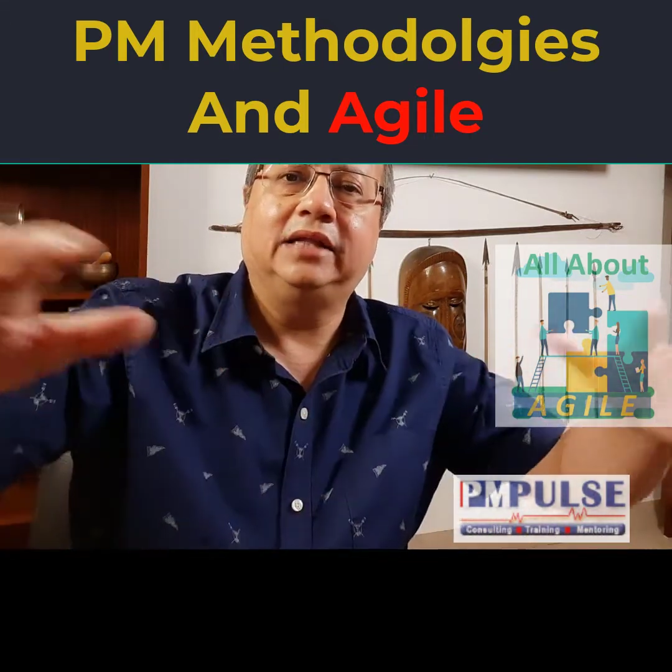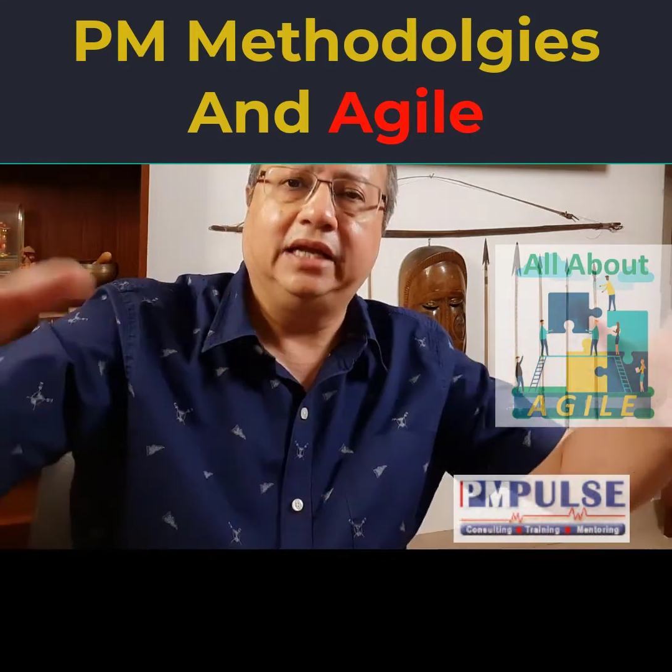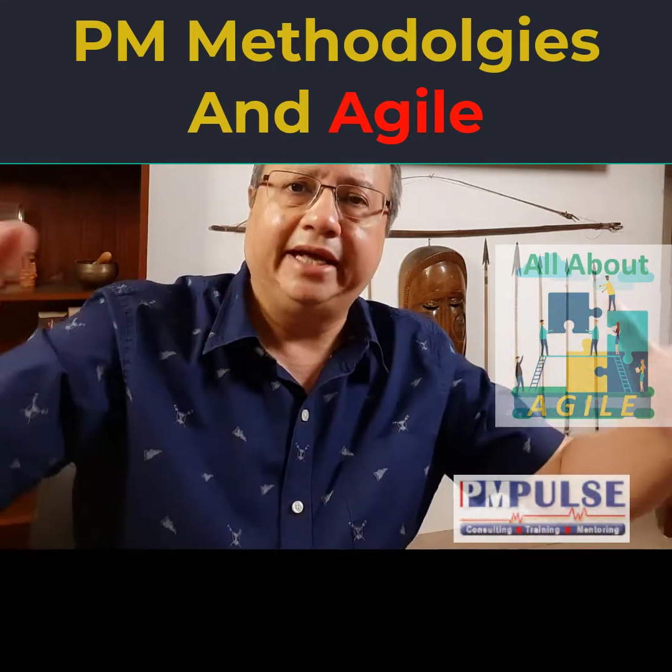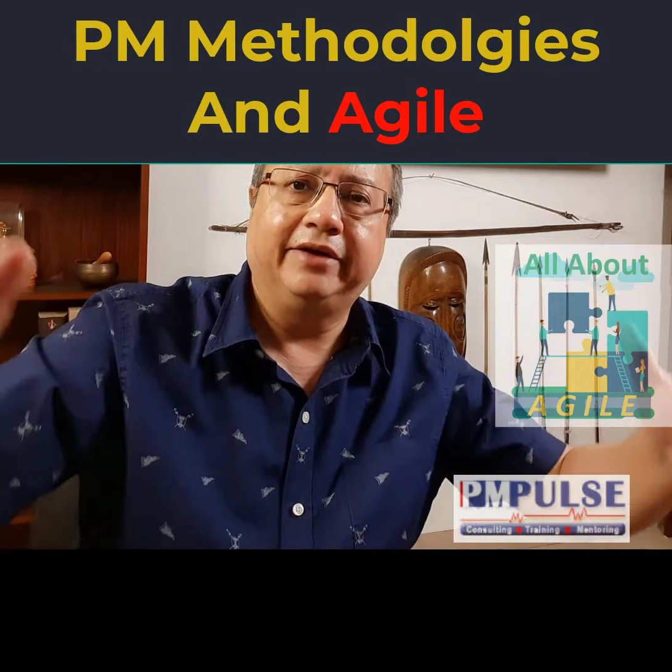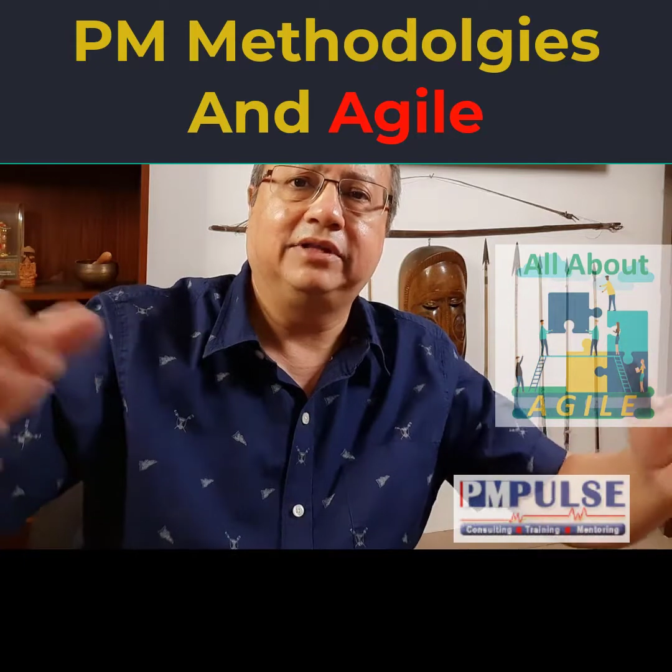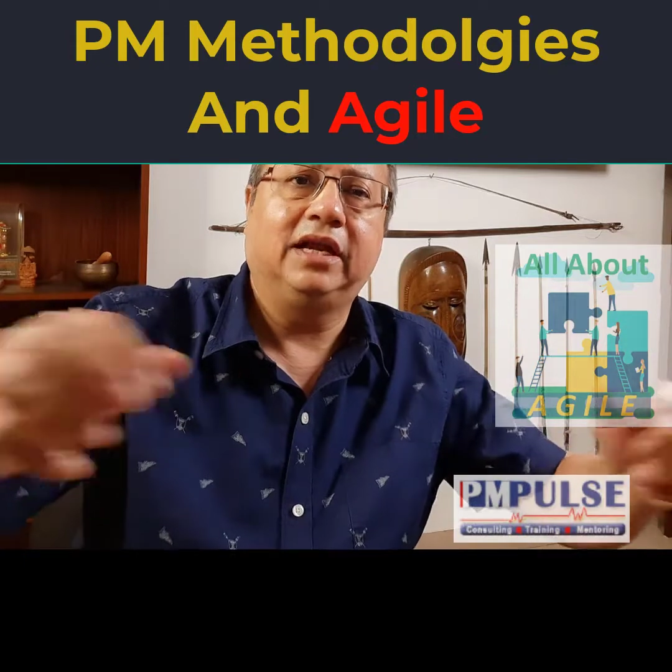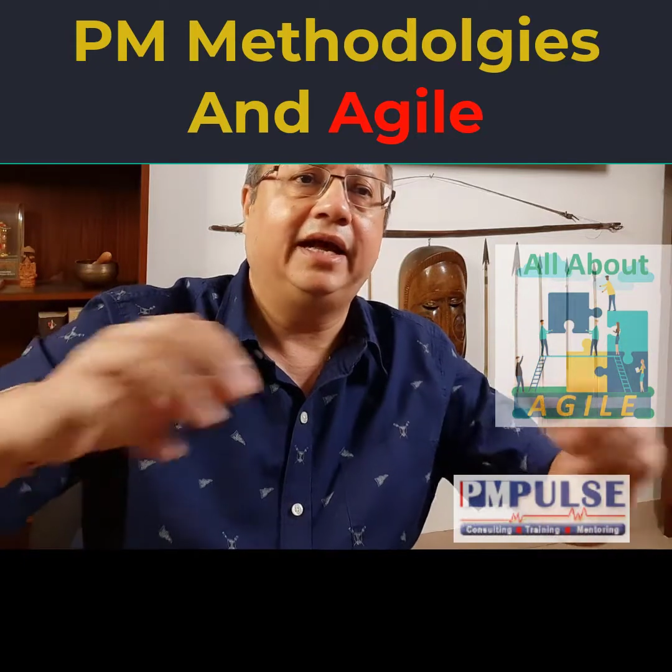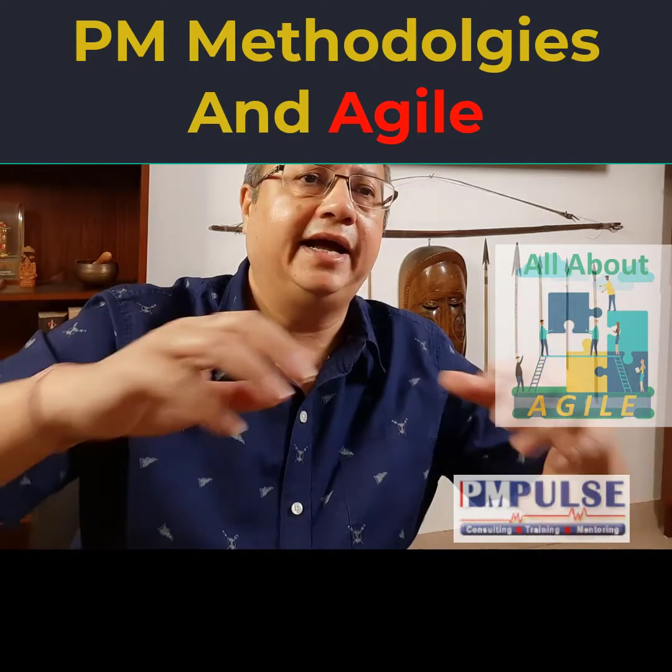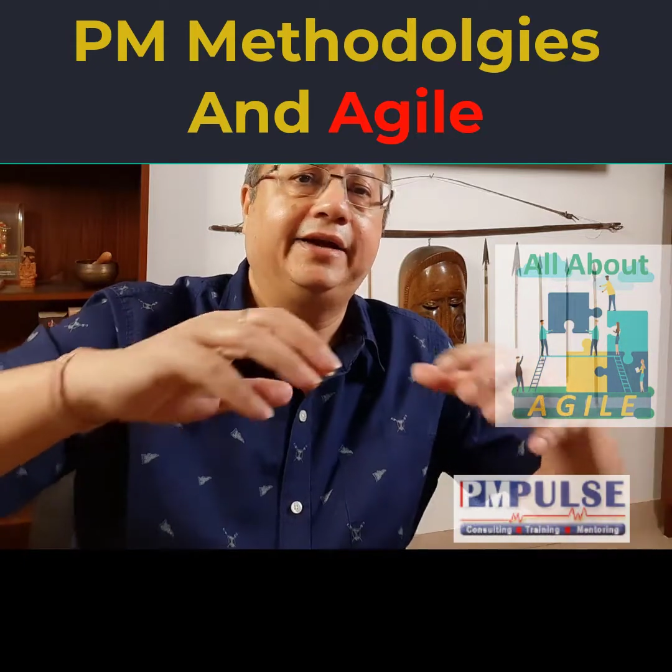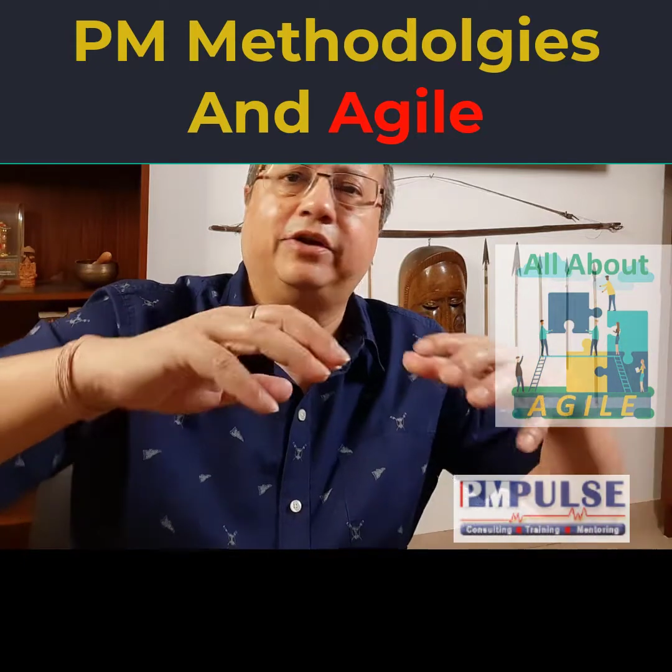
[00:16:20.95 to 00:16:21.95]
the lay of the
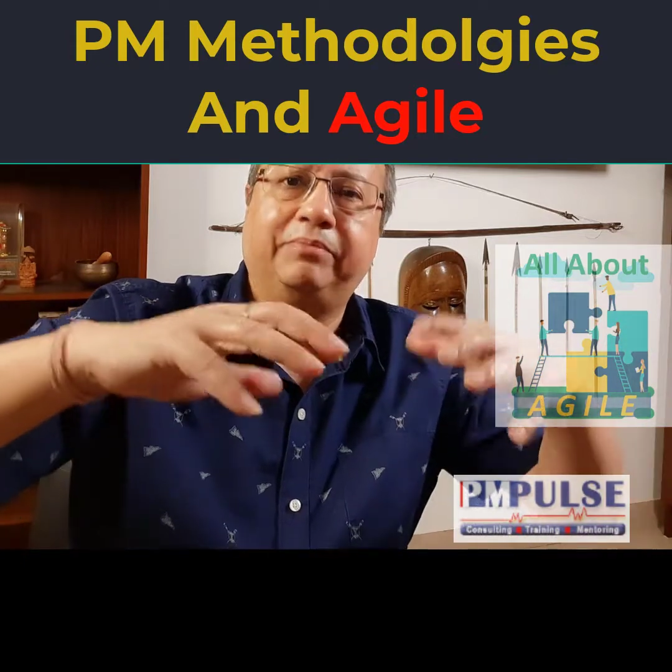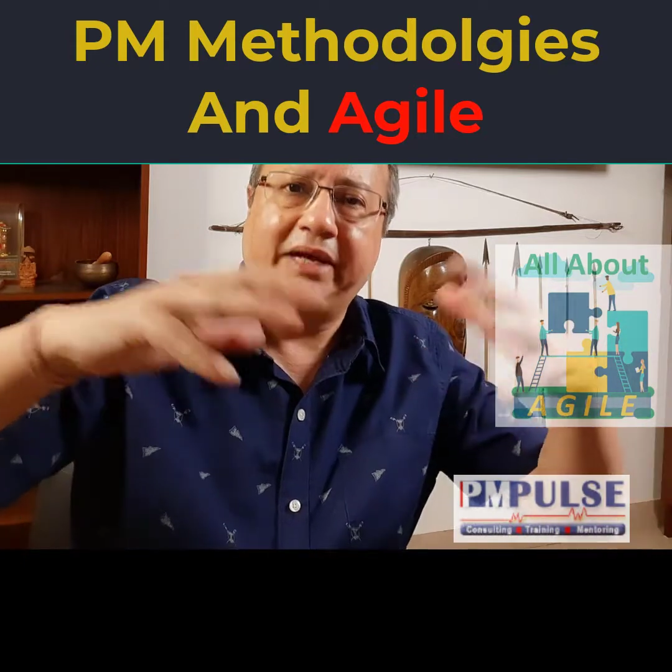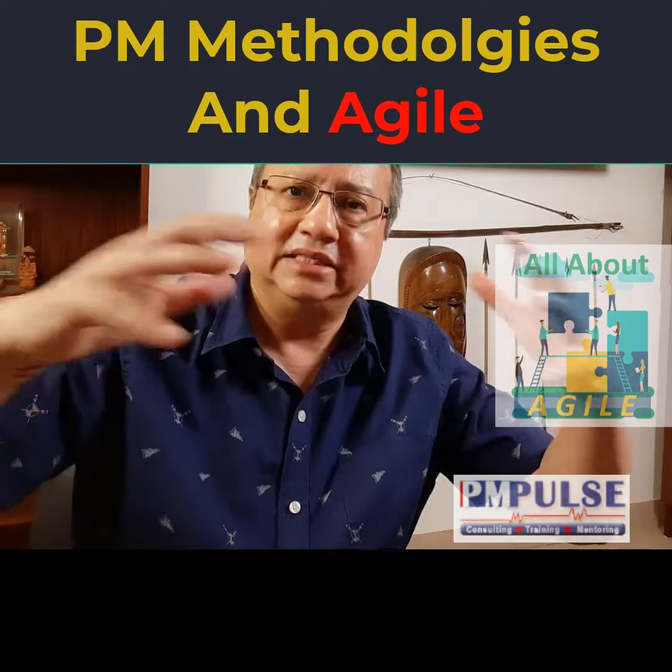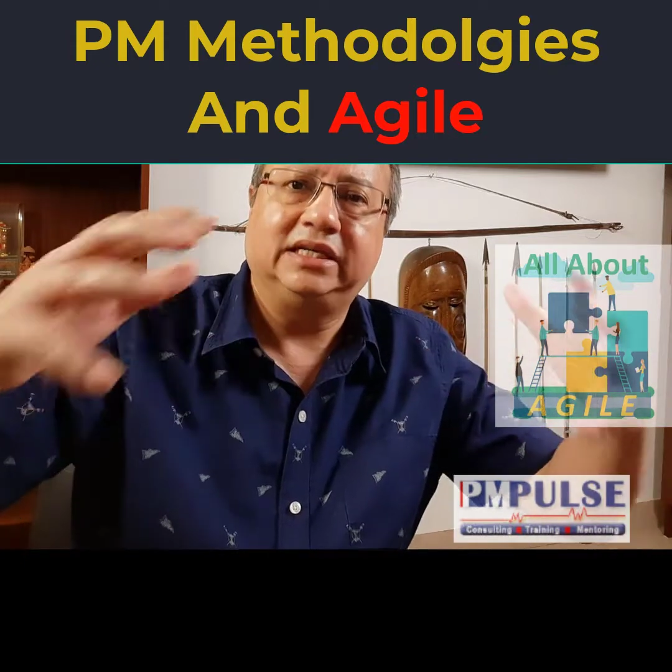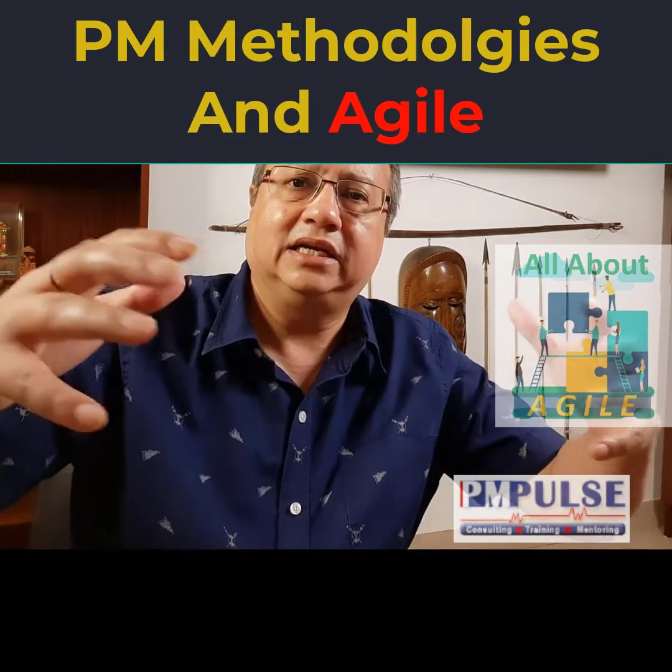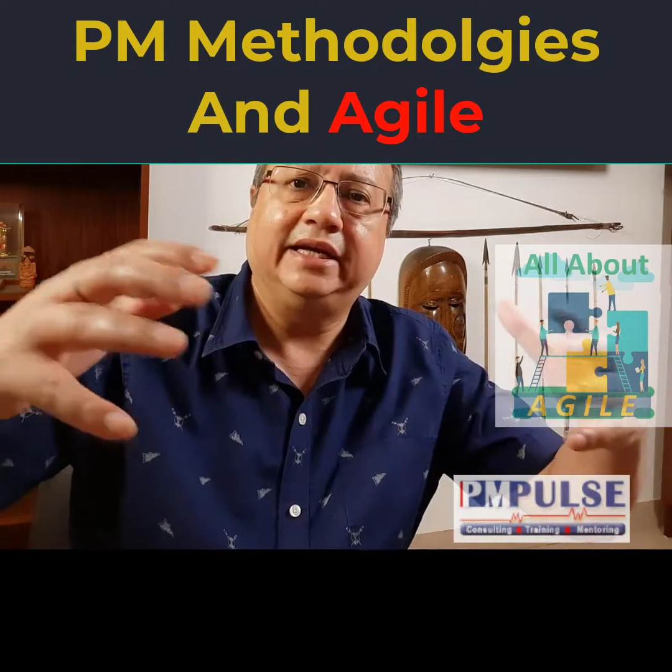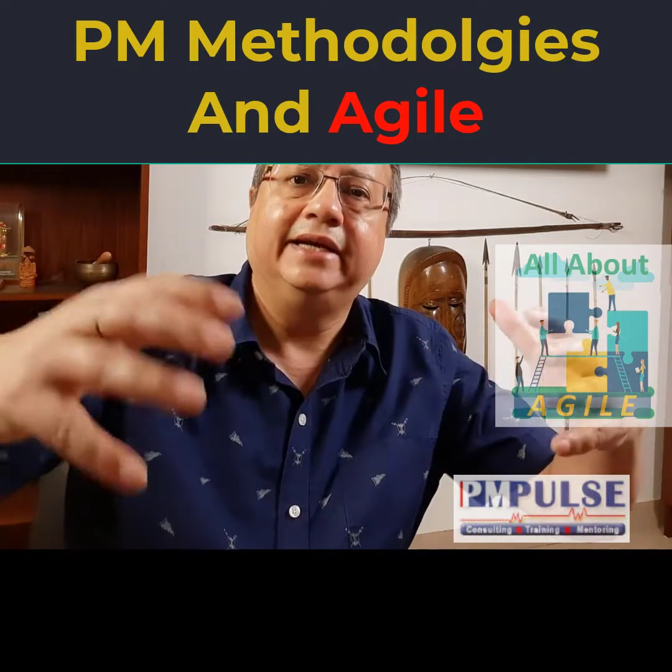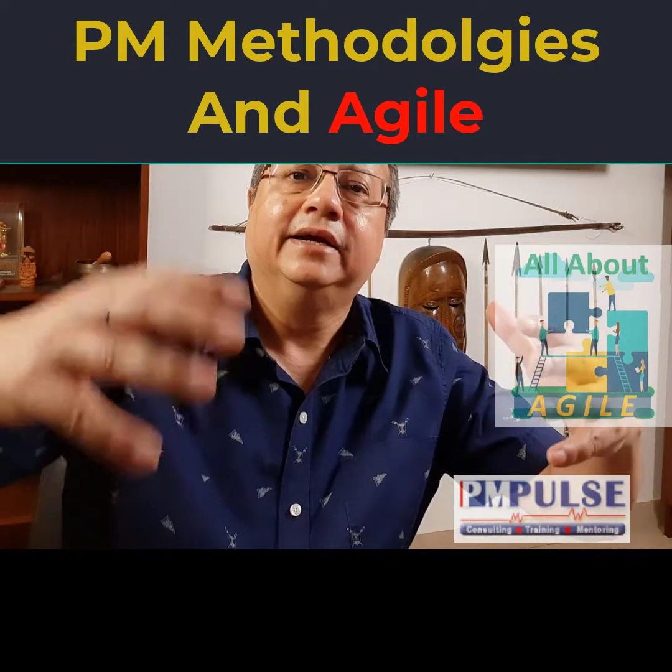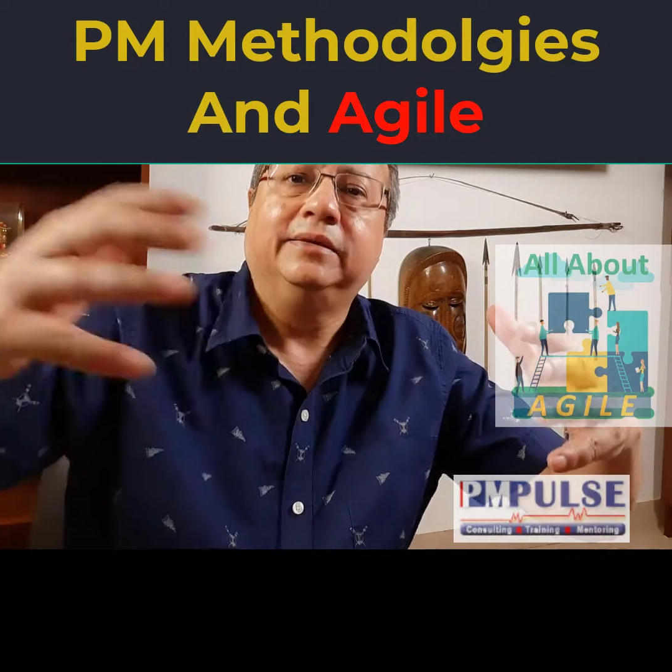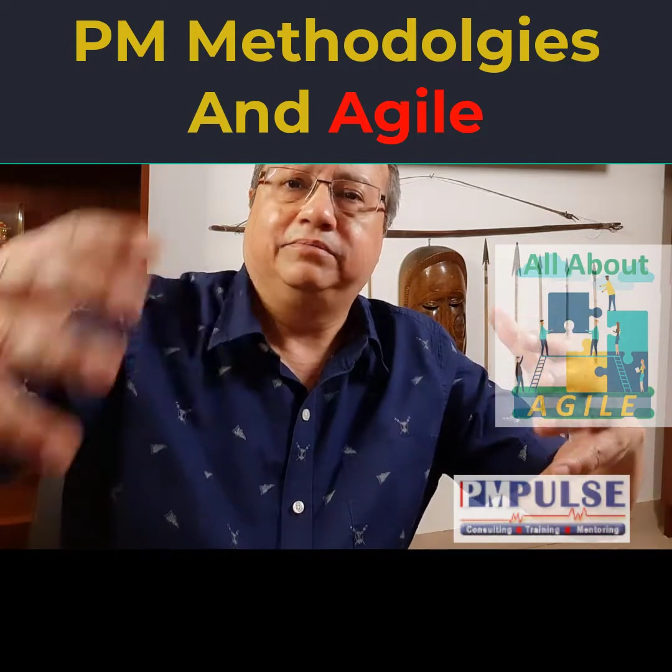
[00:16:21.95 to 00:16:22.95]
land or basically